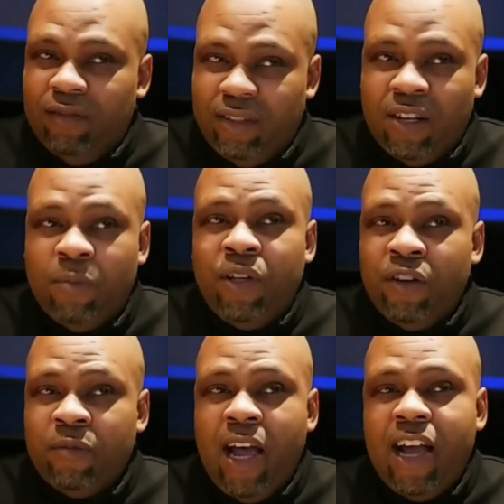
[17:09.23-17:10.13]
some years
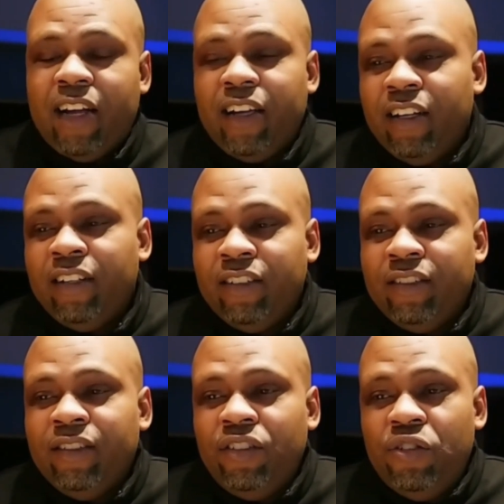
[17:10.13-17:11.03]
back.
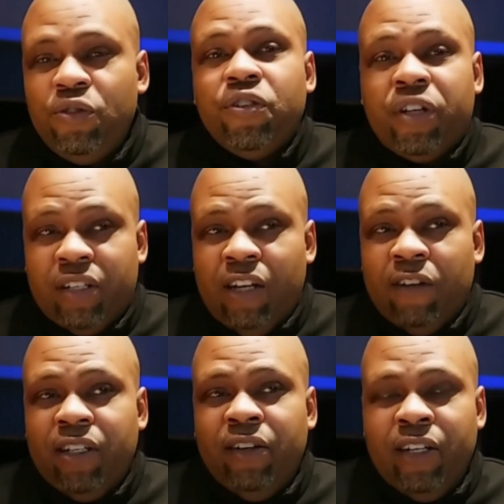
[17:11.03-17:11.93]
You took yourself
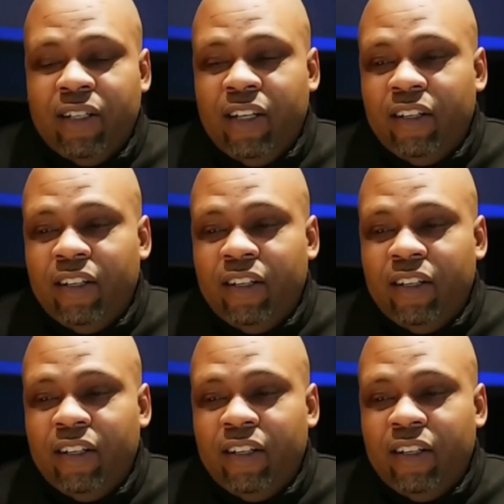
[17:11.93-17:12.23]
seriously.